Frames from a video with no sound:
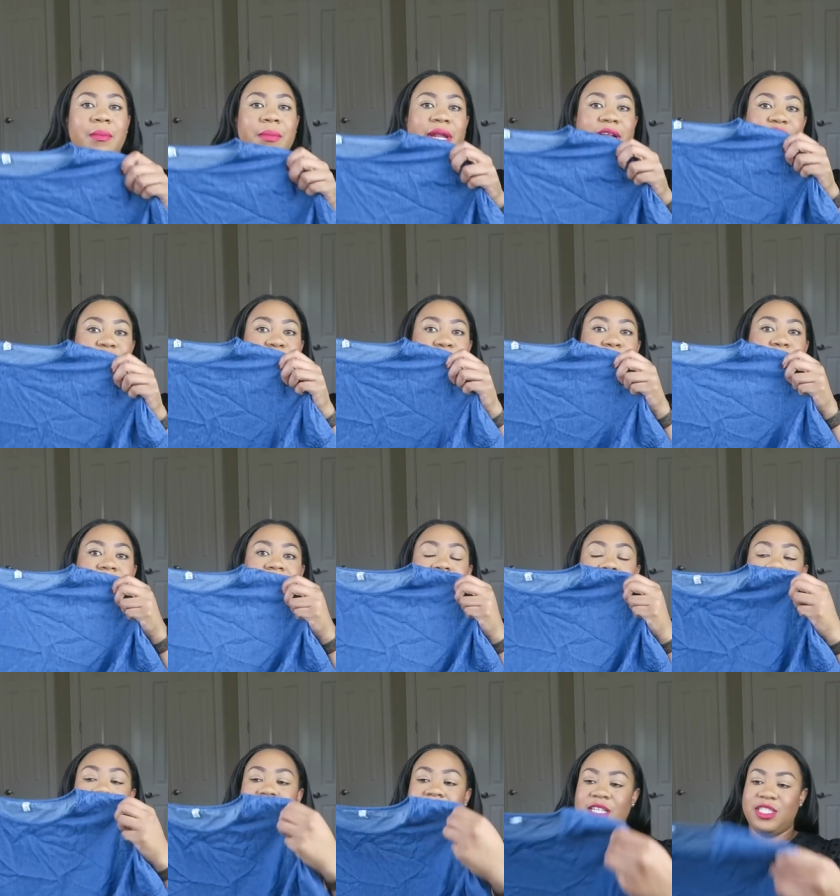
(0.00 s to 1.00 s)
but it's pretty
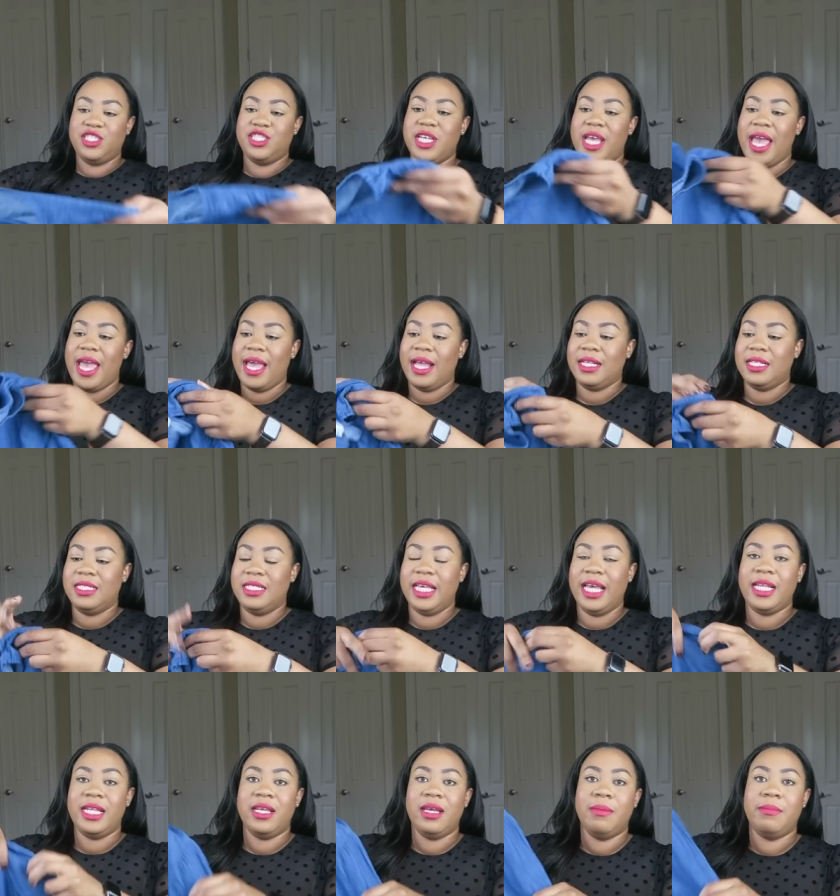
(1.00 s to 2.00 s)
much a
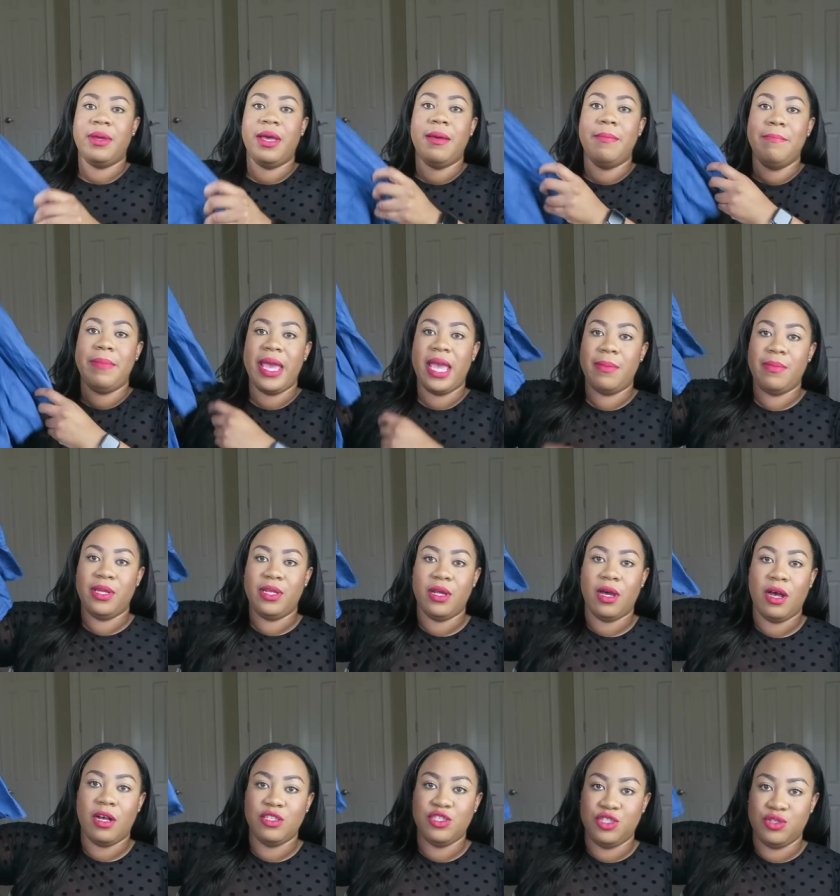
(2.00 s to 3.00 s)
denim baby
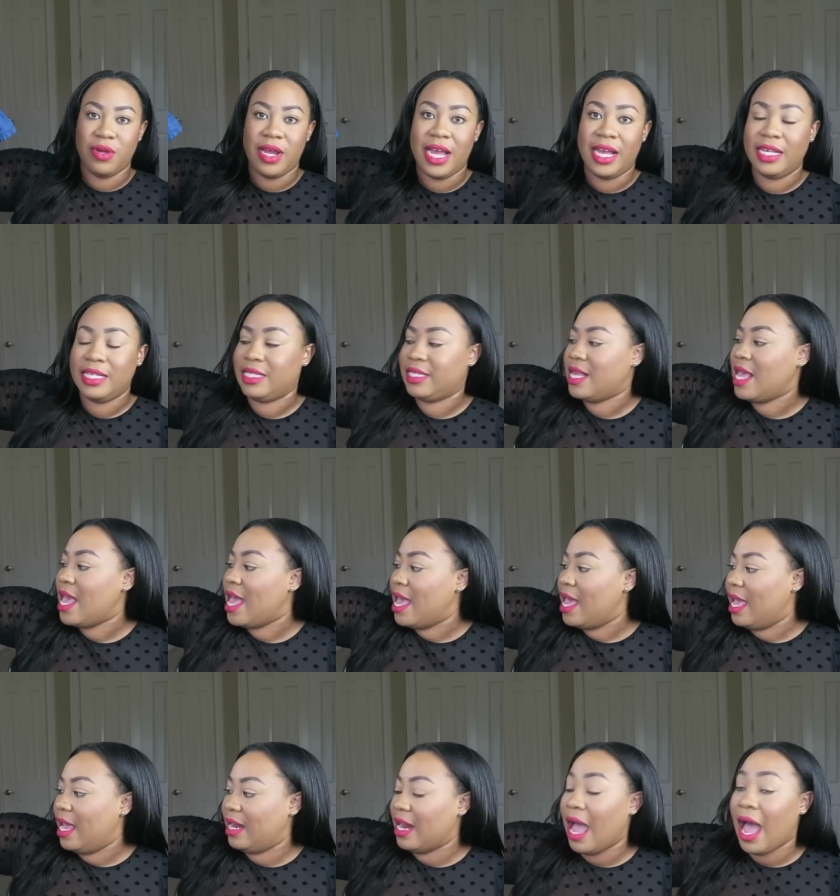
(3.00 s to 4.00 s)
doll dress,
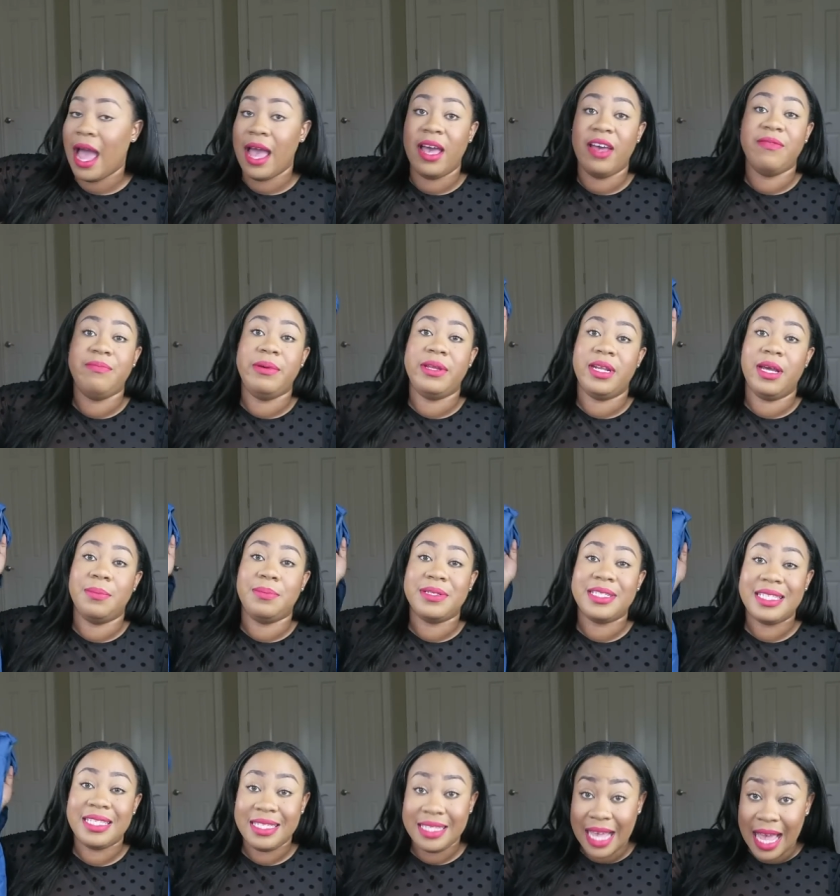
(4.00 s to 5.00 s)
and I have been
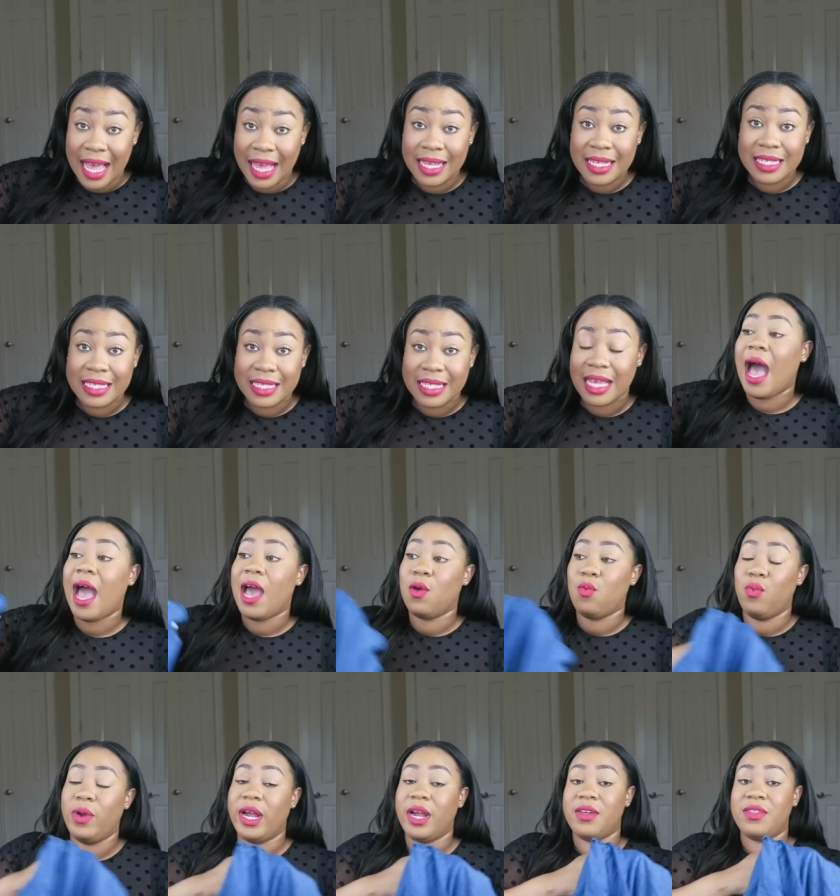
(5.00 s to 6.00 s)
obsessed. I
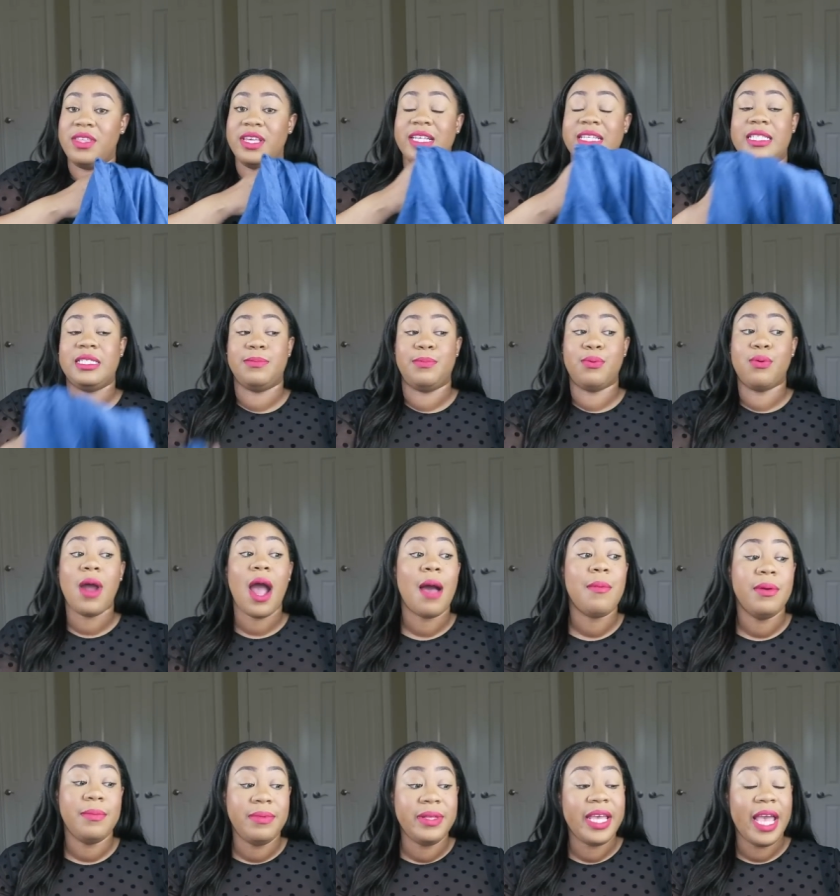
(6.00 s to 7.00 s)
wear this
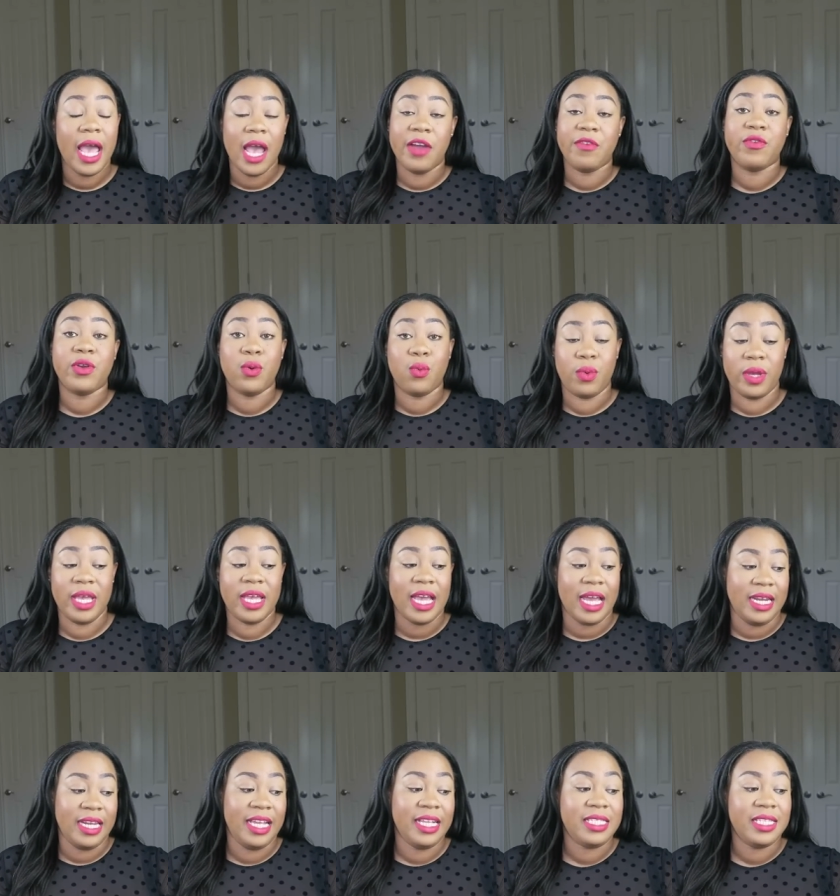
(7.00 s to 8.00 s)
probably every week.
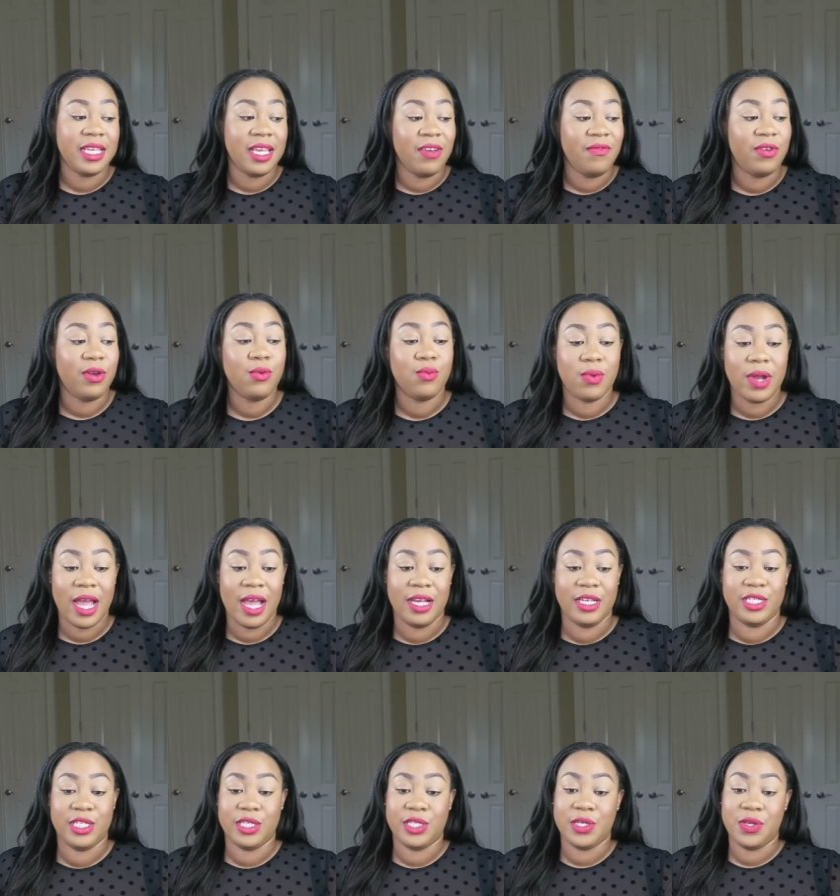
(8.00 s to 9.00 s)
I need to give it a
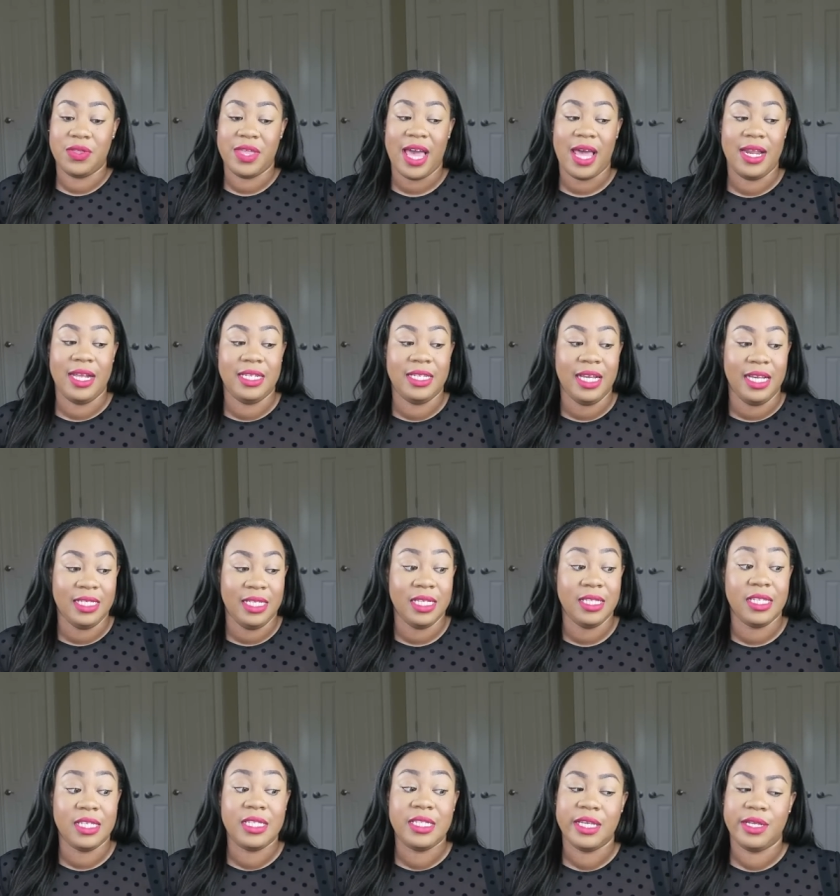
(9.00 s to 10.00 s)
rest so that it
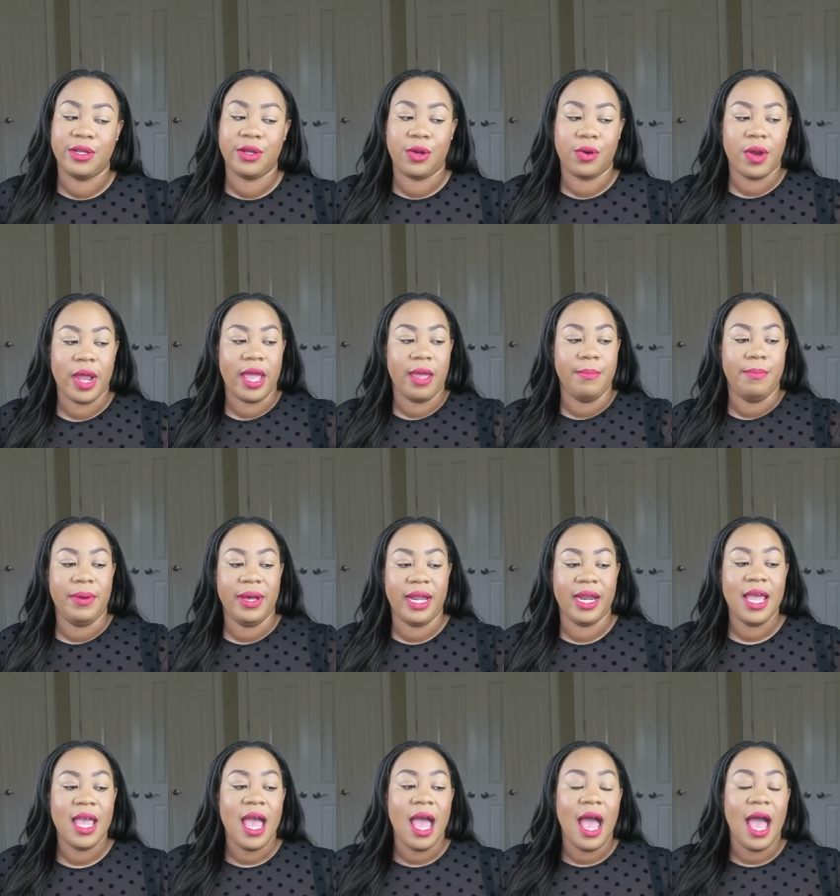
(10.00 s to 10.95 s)
doesn't disintegrate, but